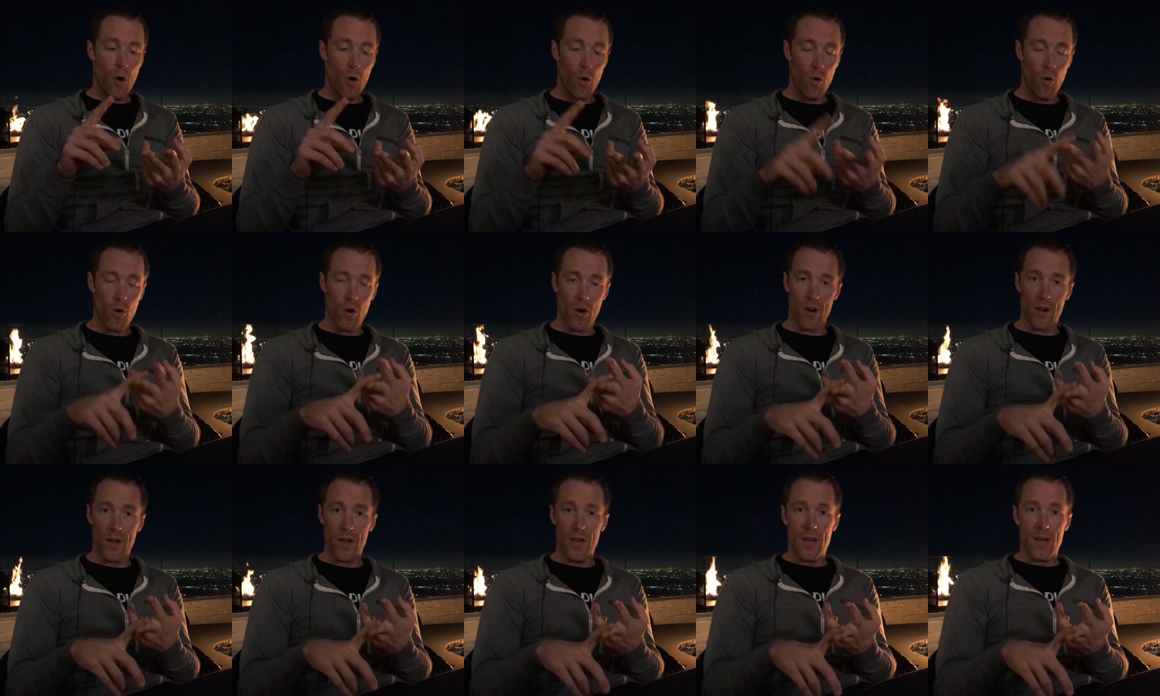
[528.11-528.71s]

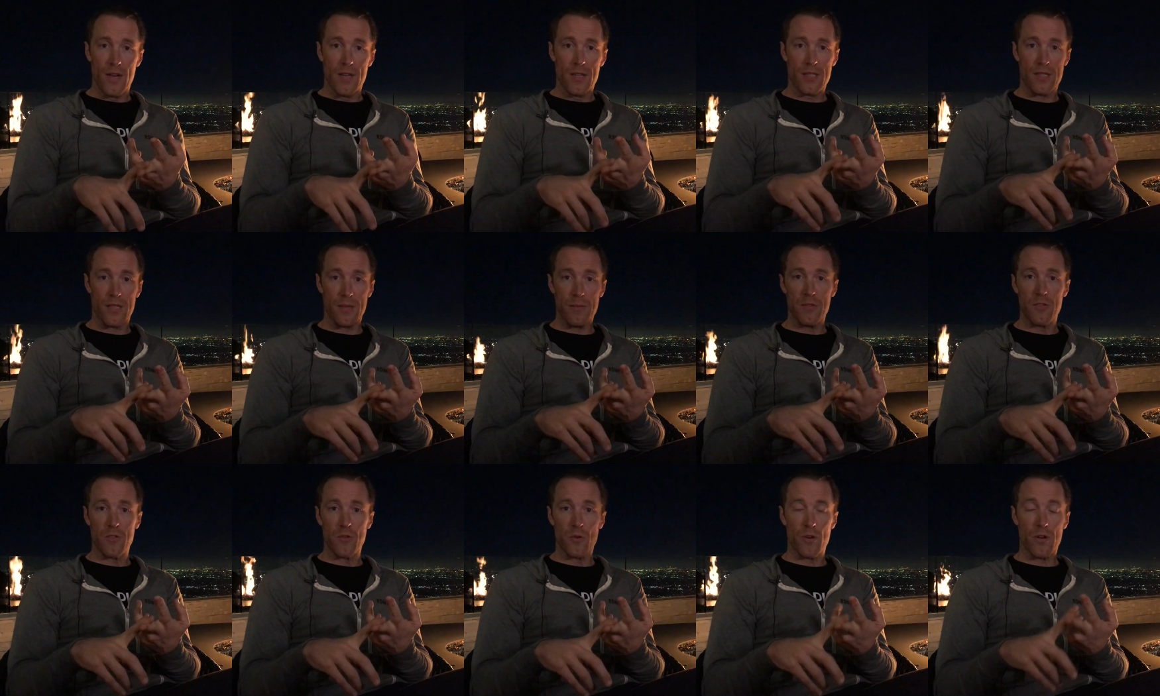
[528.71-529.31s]
or
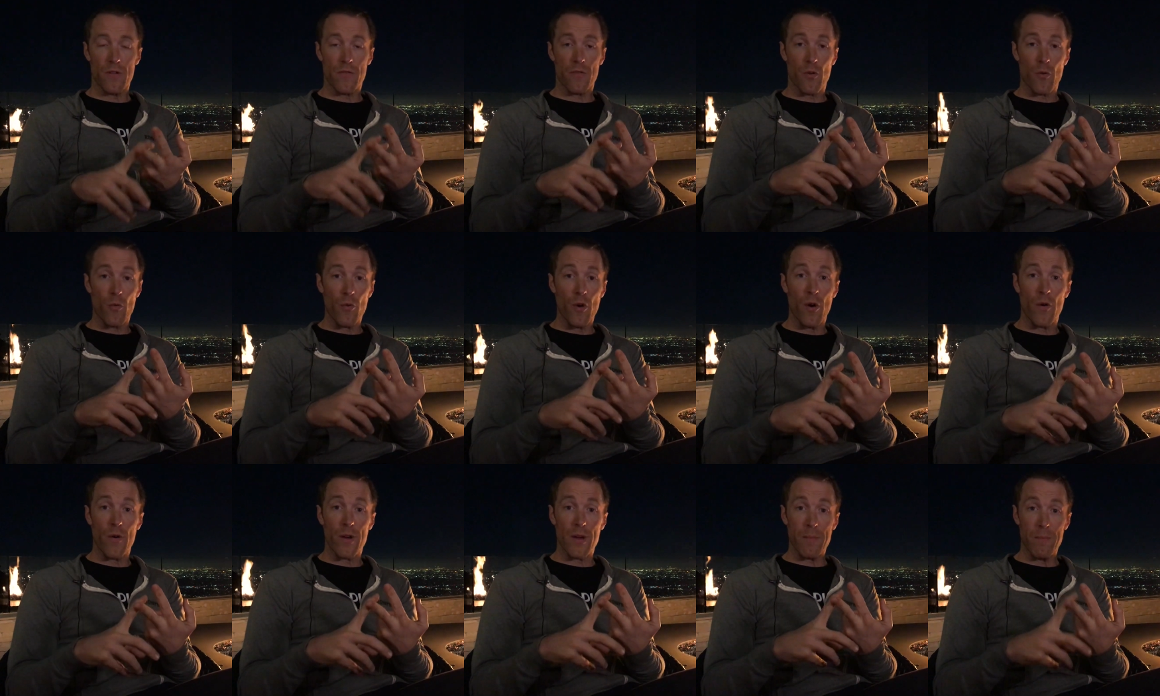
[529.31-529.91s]
some sort of a
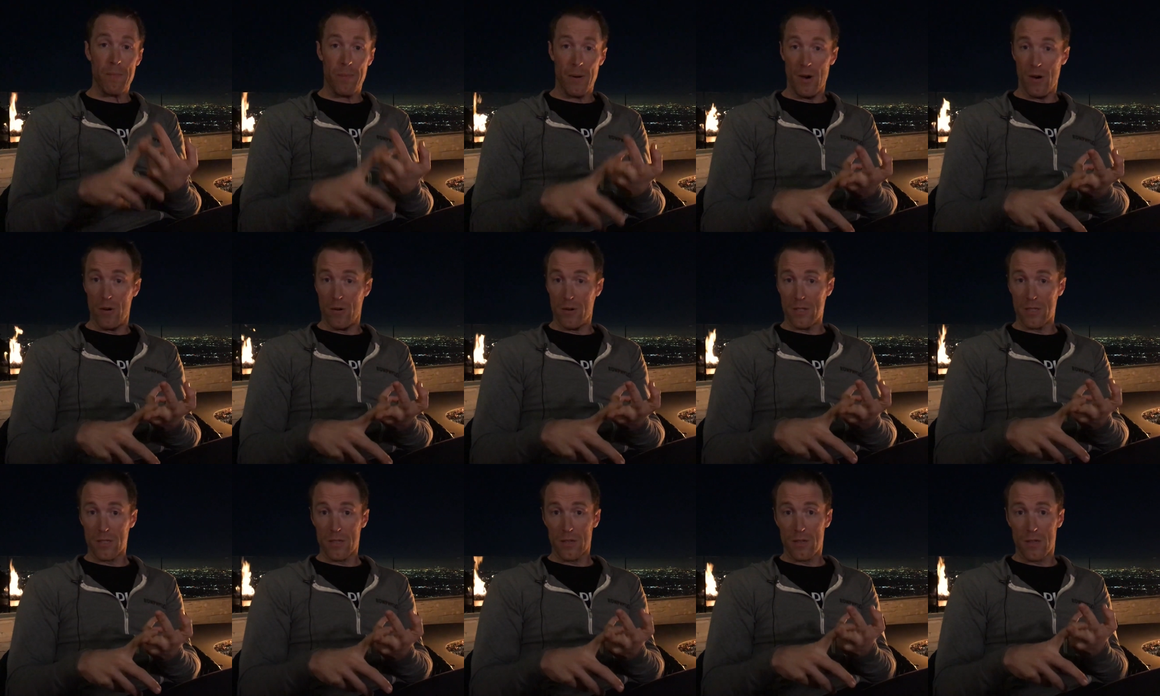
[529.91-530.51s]
rowing
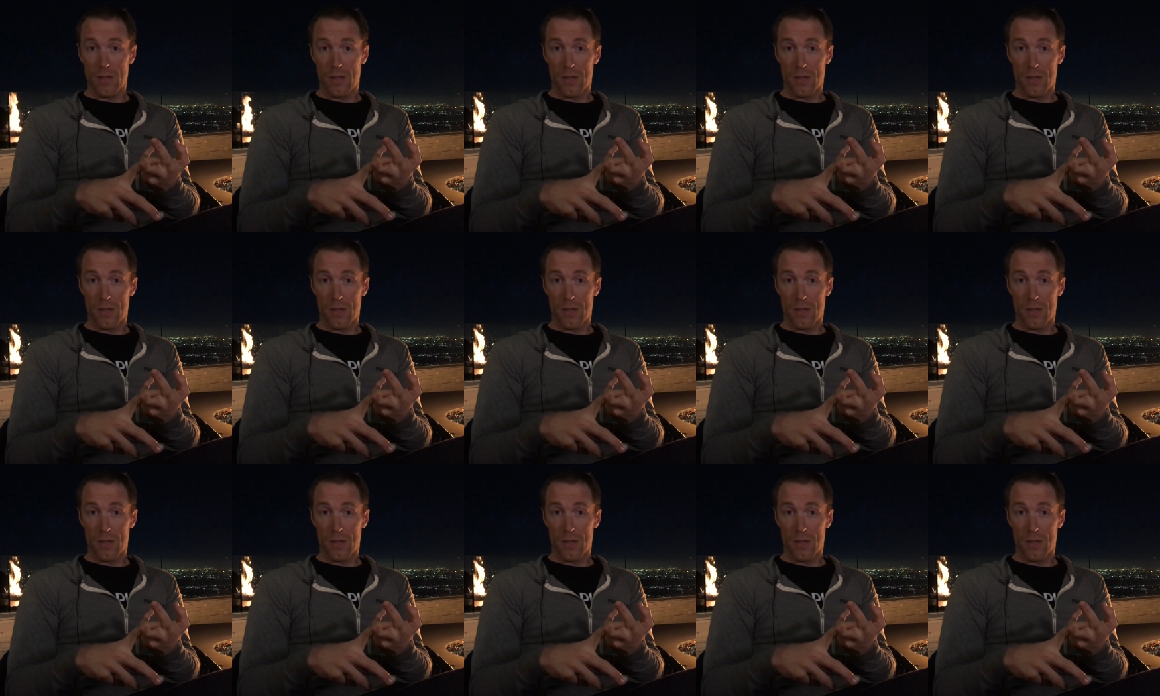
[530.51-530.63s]
boat